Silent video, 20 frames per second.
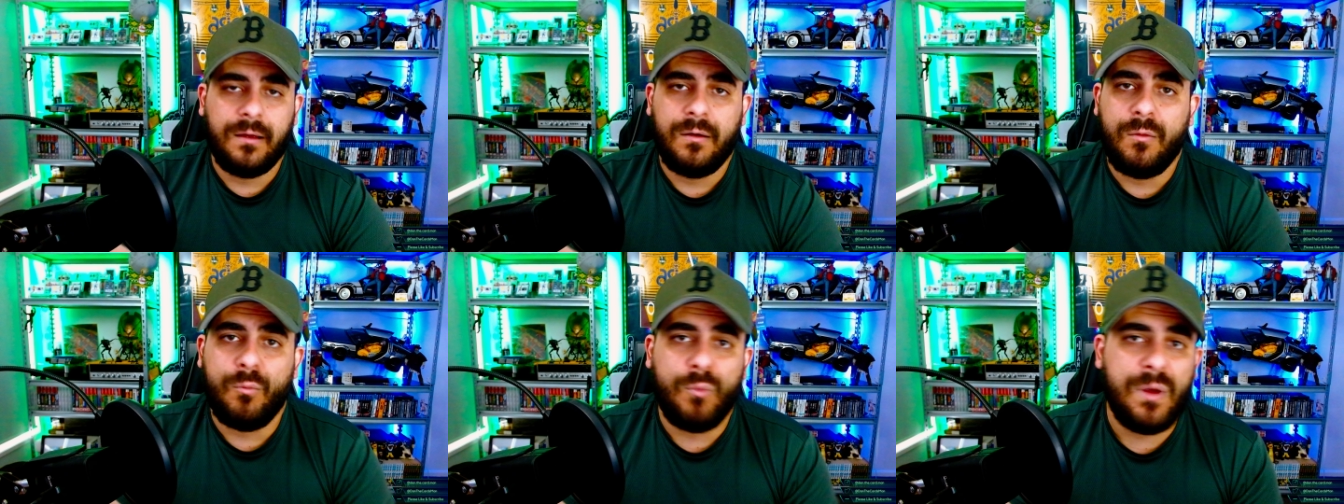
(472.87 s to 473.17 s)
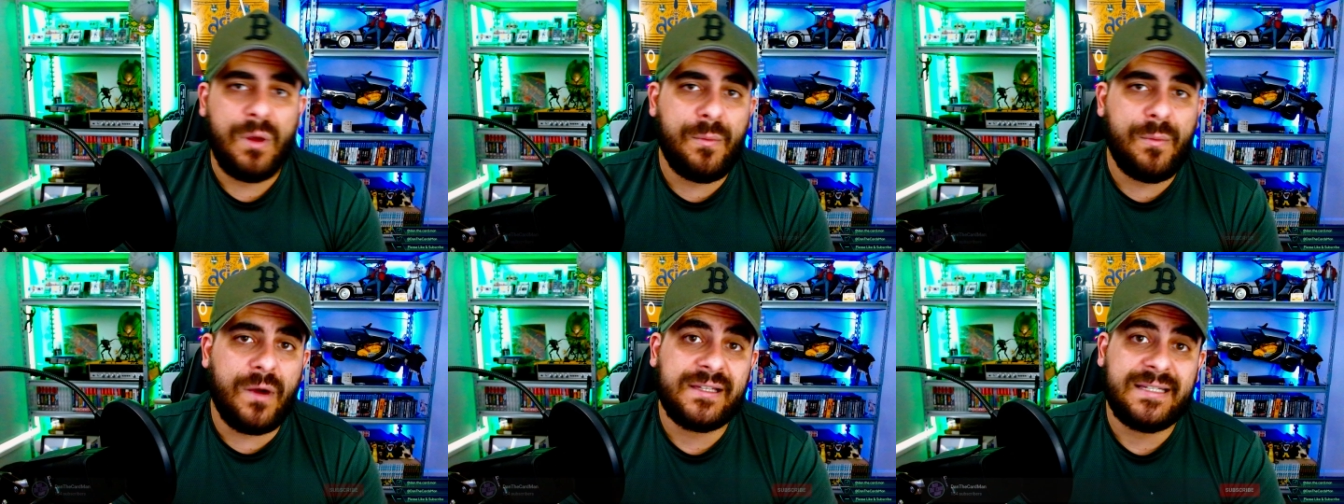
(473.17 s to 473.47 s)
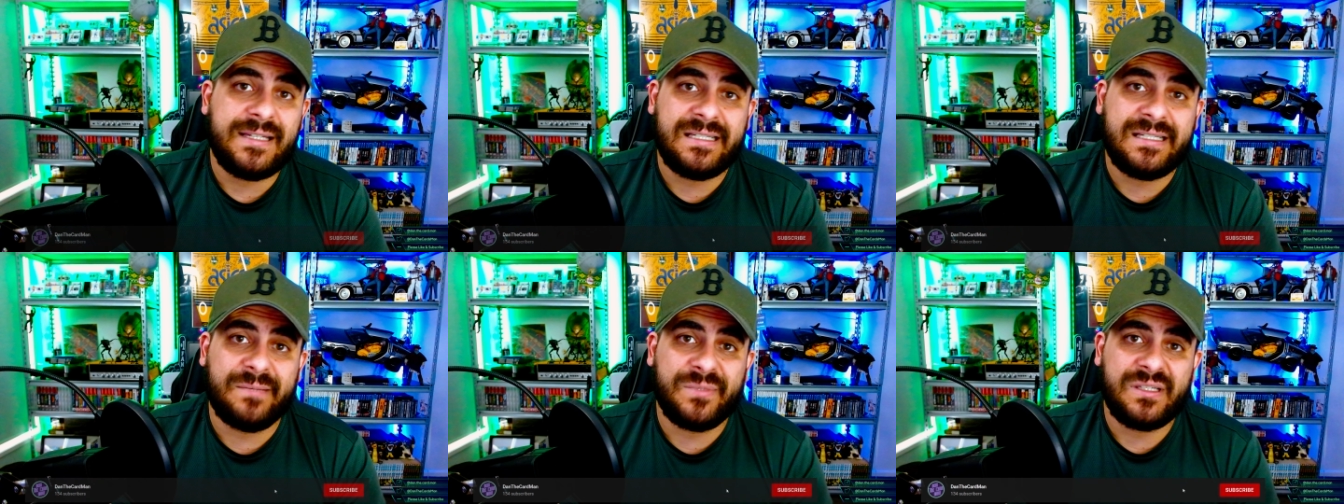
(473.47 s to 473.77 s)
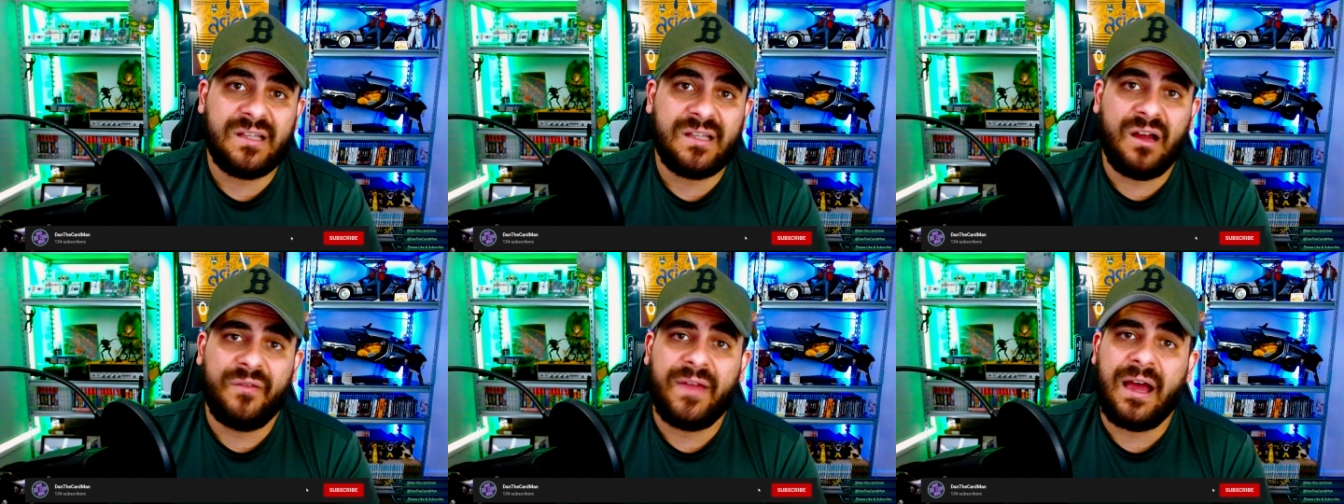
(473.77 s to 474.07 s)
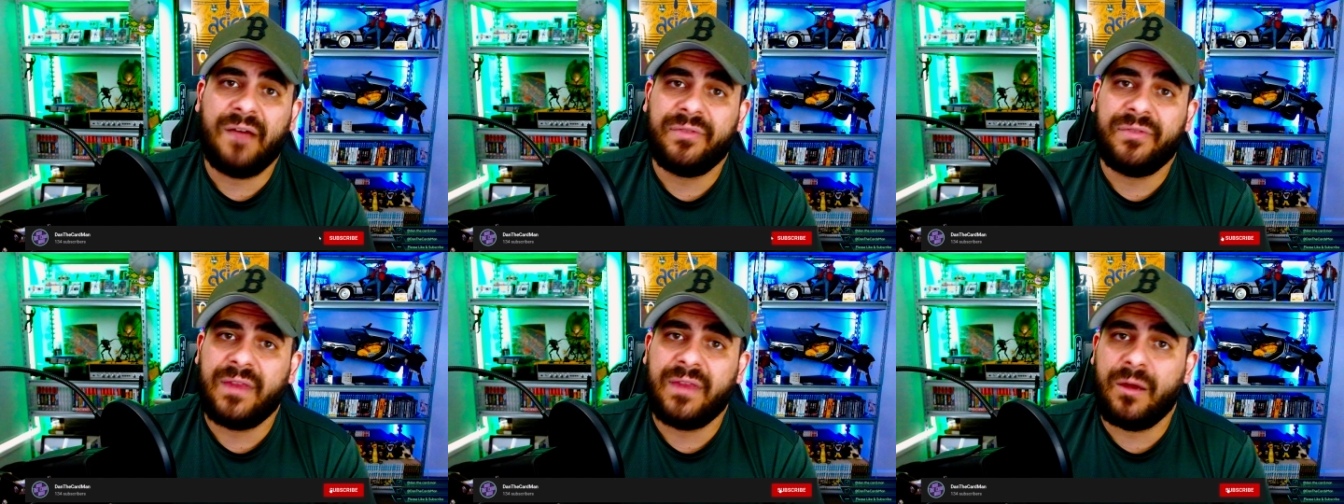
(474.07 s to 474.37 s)
we might see some stuff
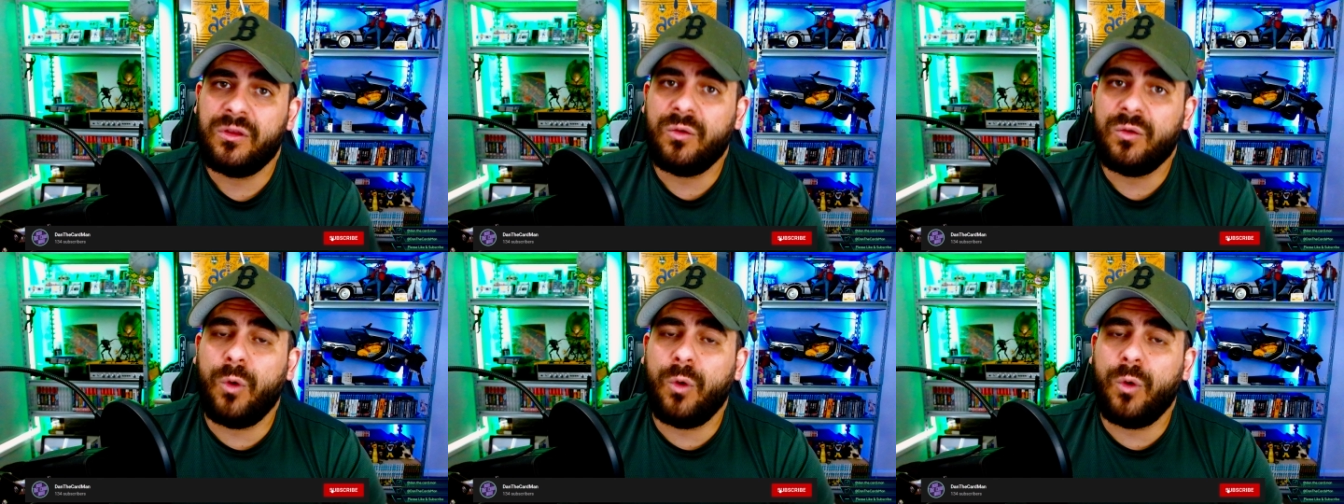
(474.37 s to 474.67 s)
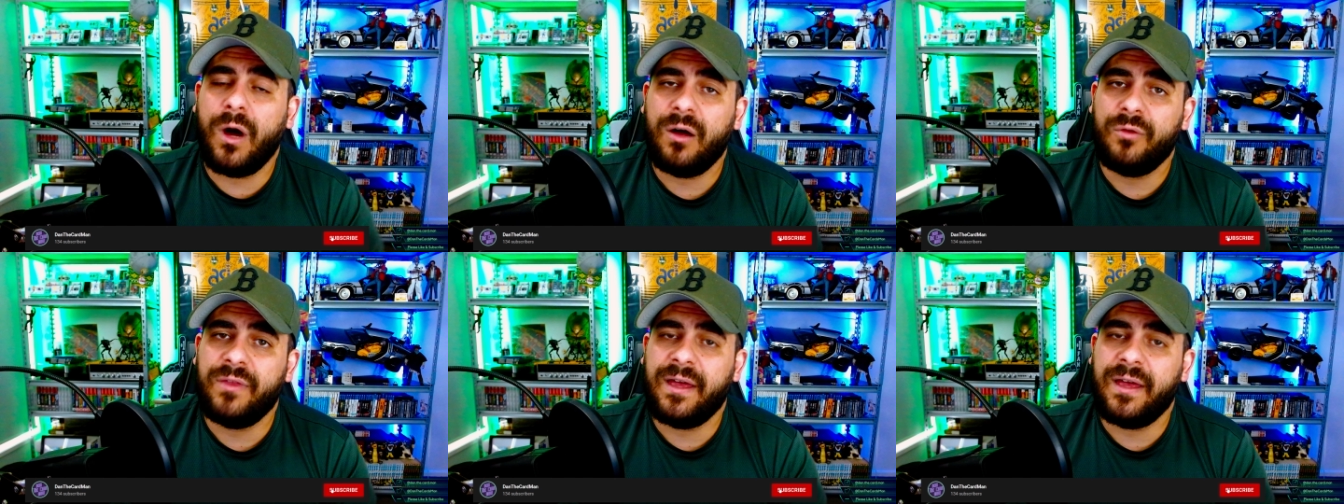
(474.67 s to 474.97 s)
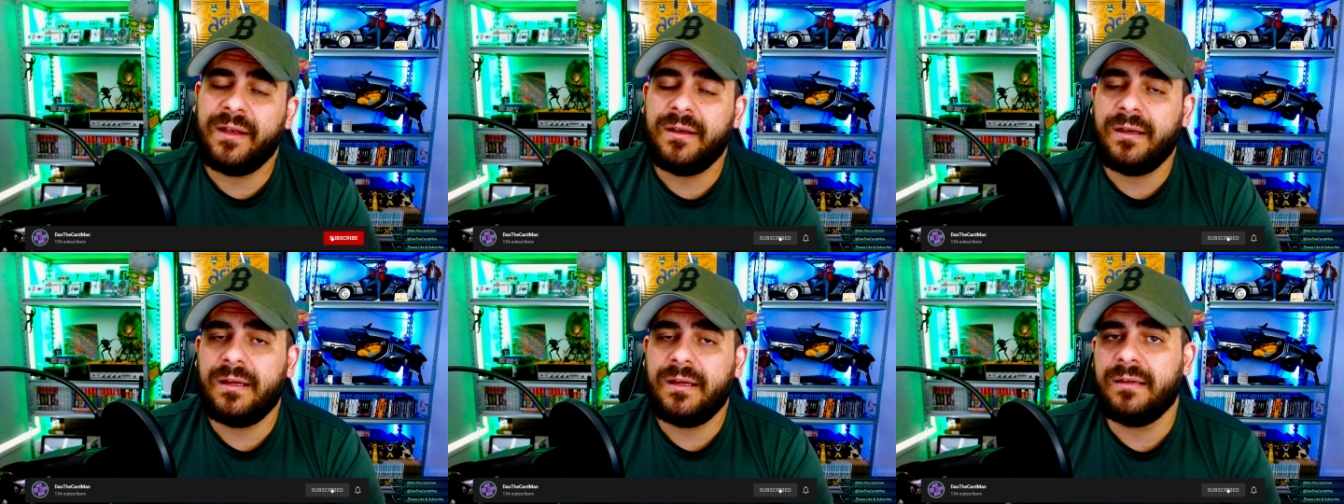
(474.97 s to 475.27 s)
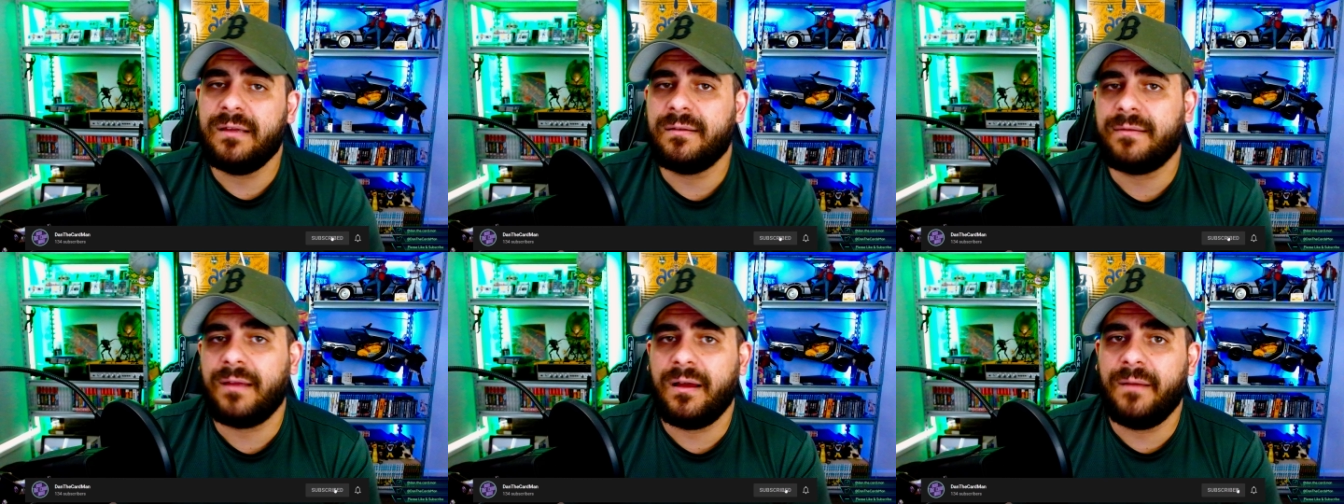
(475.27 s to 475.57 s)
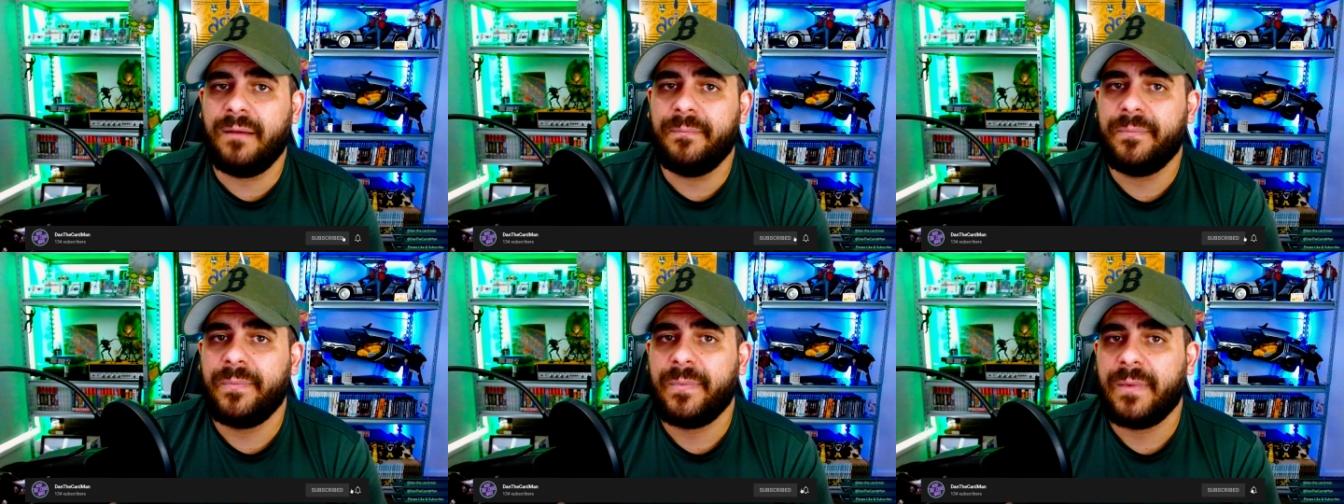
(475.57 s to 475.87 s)
out there in the wild that is
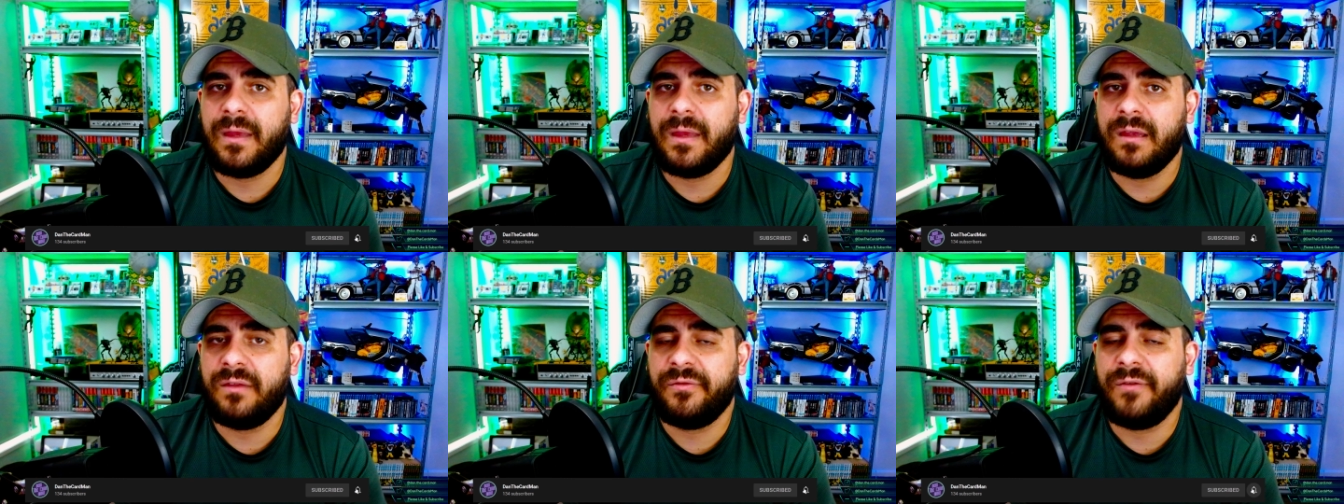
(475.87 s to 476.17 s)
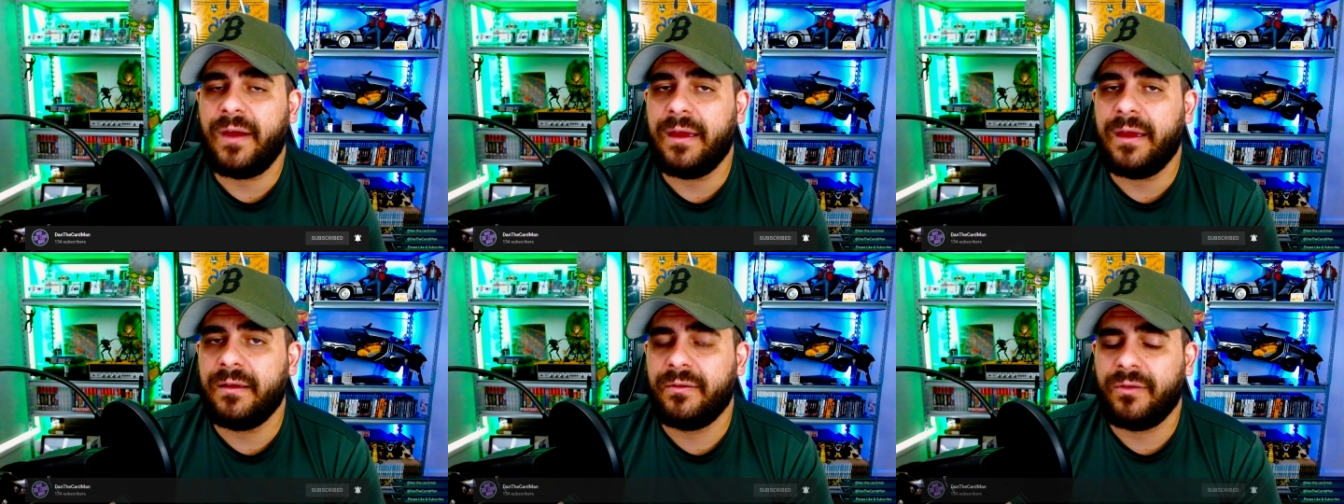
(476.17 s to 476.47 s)
um is fake.